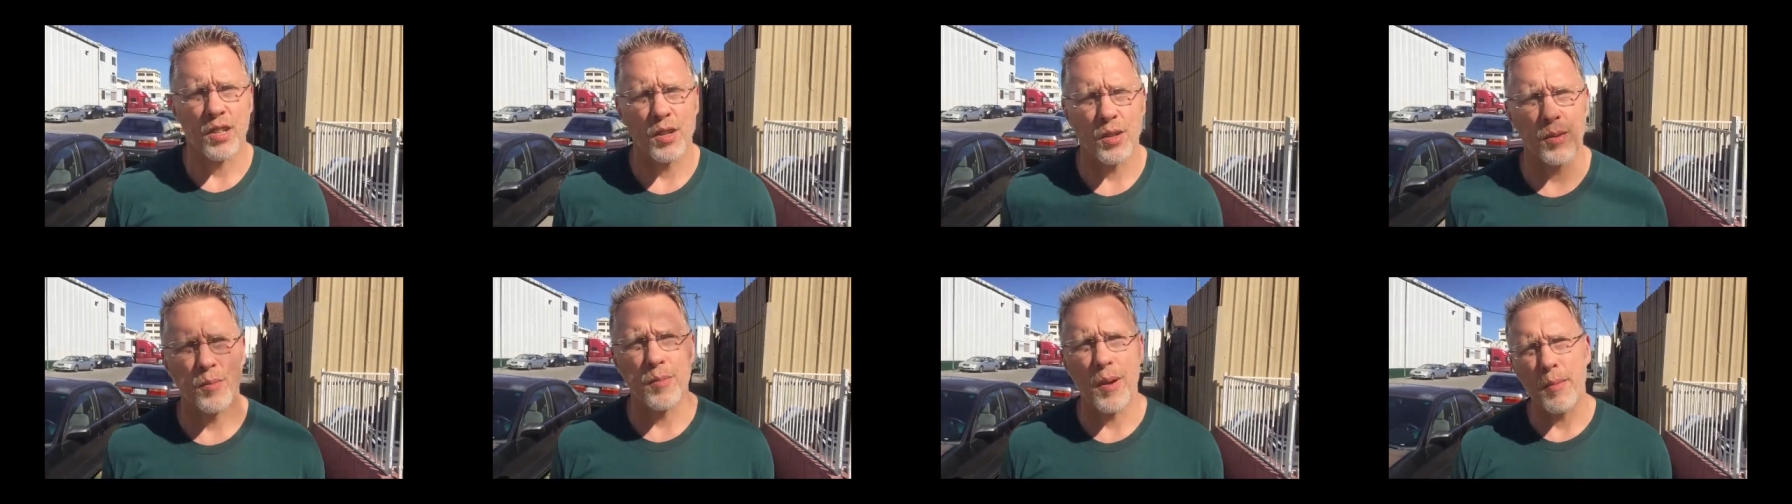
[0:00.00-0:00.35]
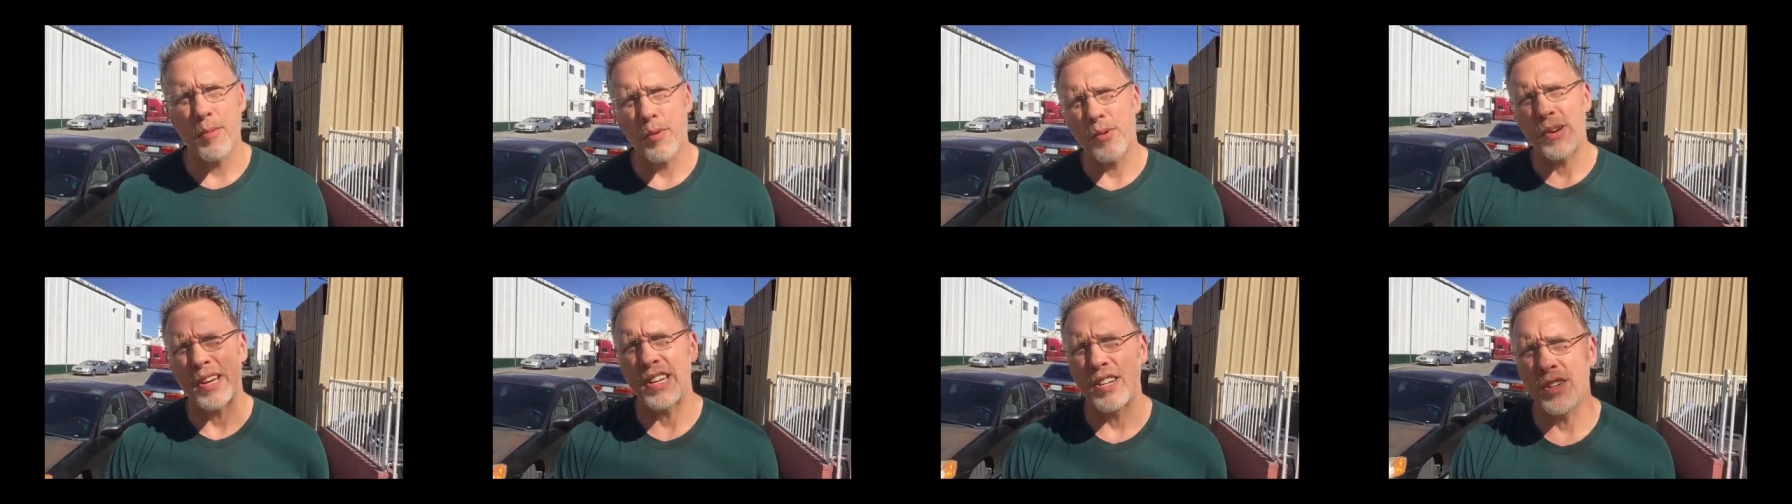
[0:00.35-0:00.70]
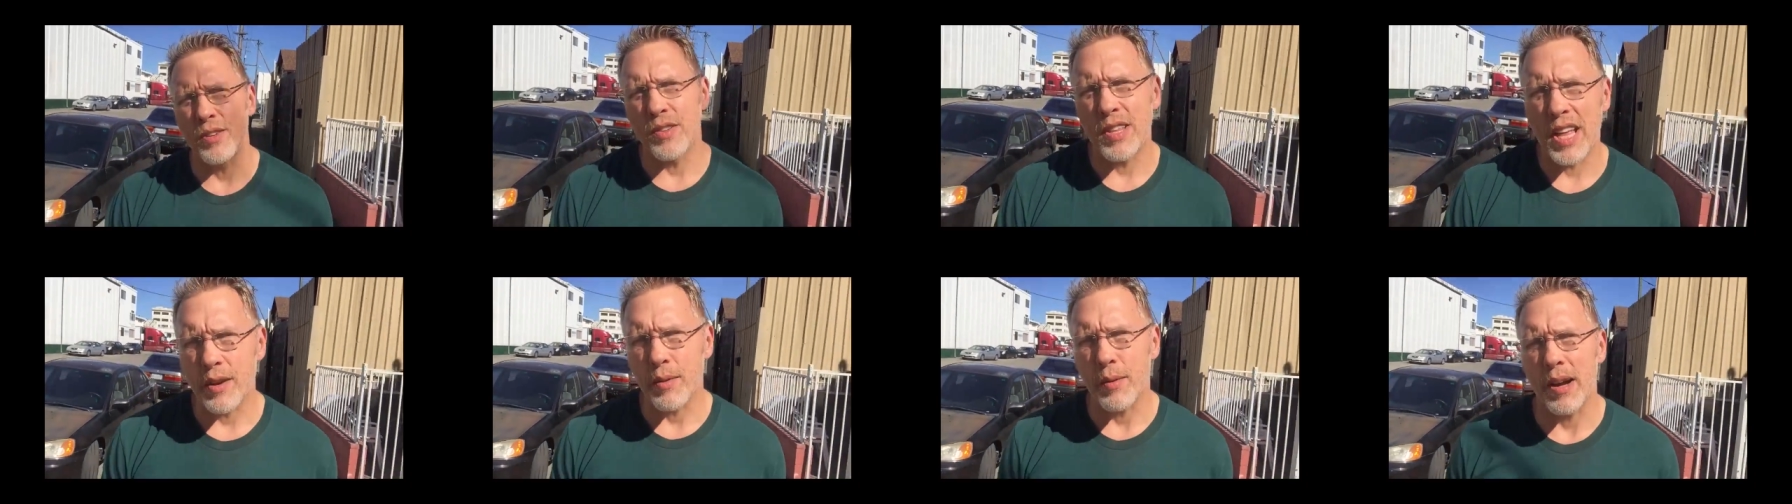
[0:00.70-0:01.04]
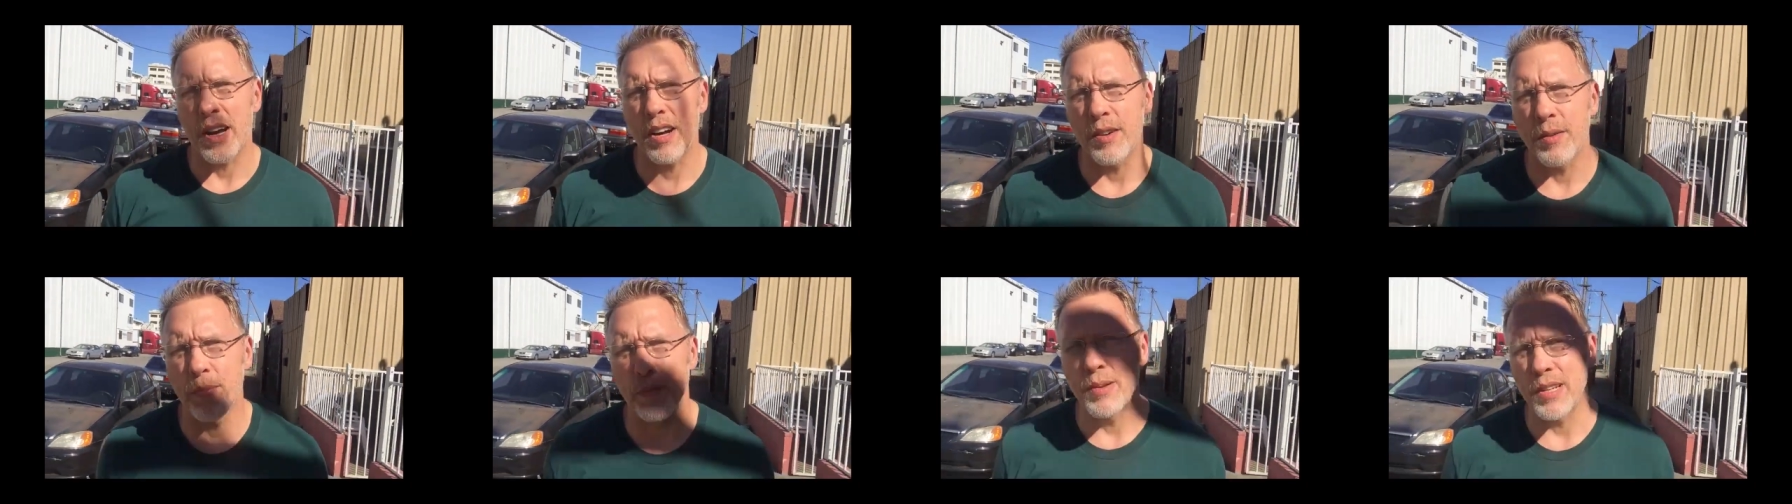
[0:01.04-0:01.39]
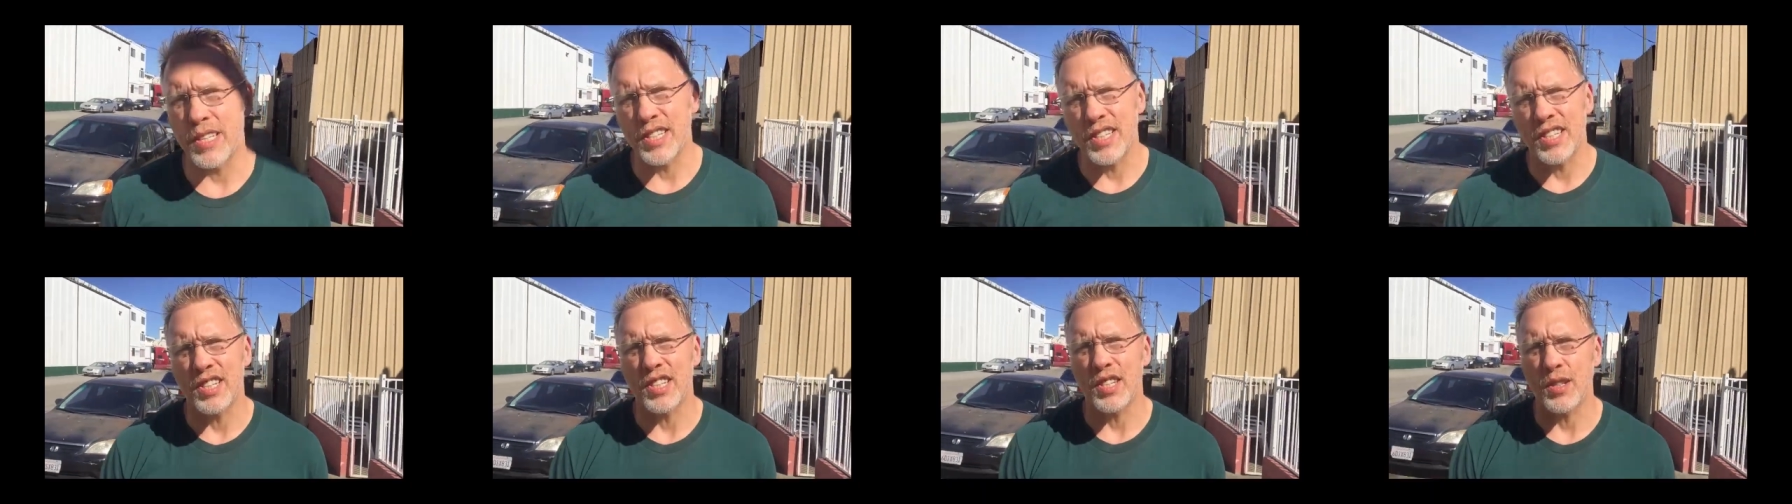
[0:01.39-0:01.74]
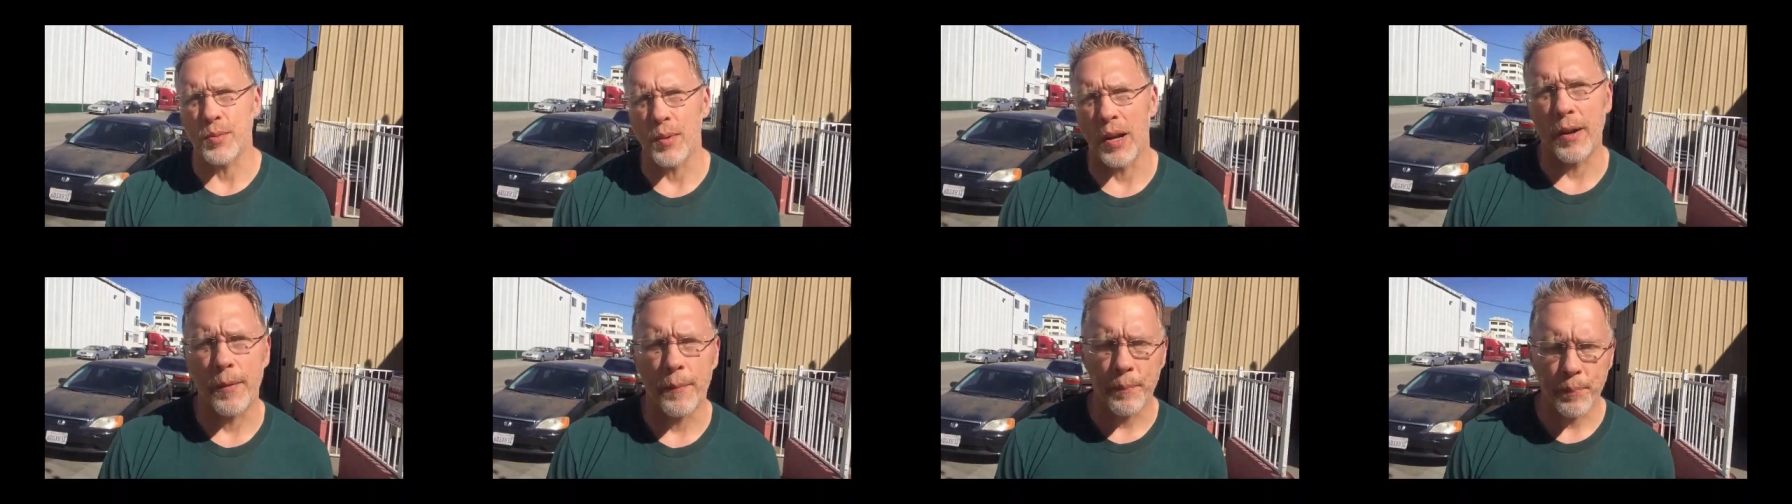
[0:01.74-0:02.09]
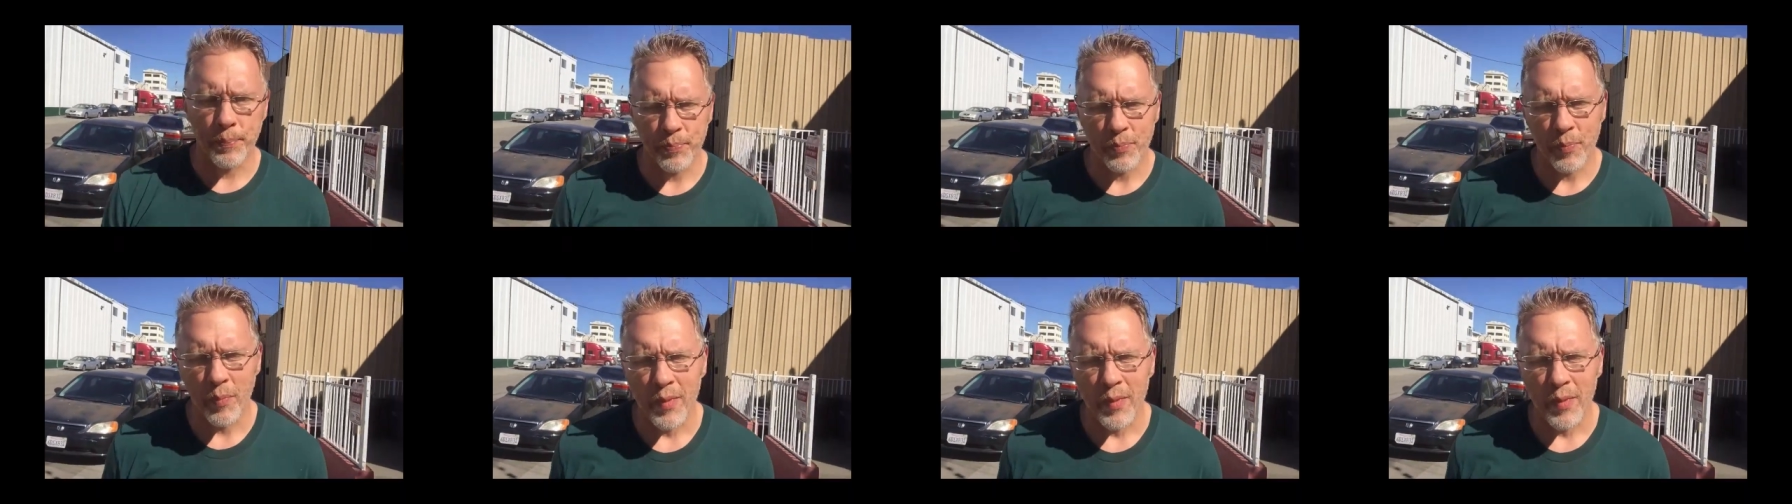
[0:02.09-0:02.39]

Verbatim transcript: So maybe we can do that around business as well.